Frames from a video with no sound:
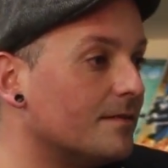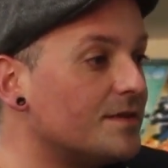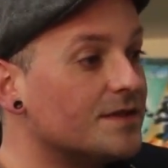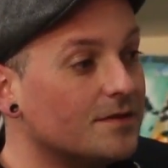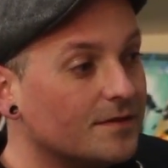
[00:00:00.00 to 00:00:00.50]
which
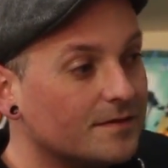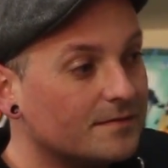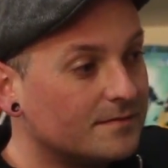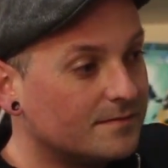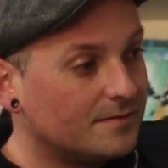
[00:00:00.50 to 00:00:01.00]
is good.
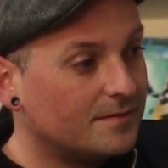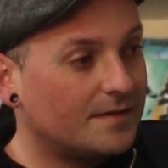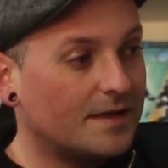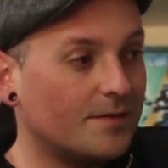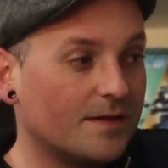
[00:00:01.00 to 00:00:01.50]

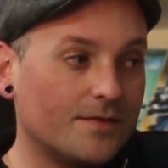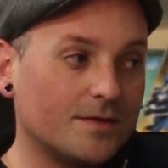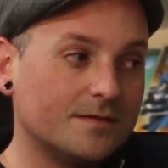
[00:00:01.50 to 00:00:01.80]
That's what it's for.